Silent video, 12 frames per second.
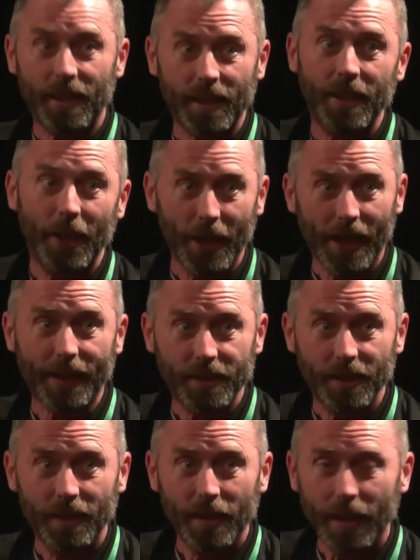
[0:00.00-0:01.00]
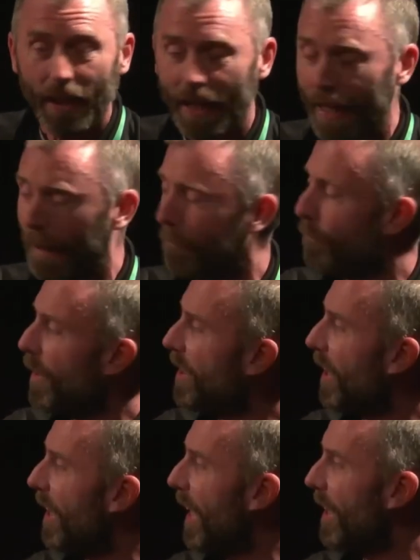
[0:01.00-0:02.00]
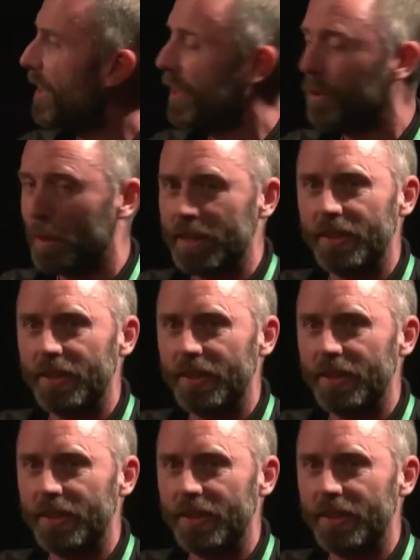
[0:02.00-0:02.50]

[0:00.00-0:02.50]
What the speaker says: connect to connect to Twitter.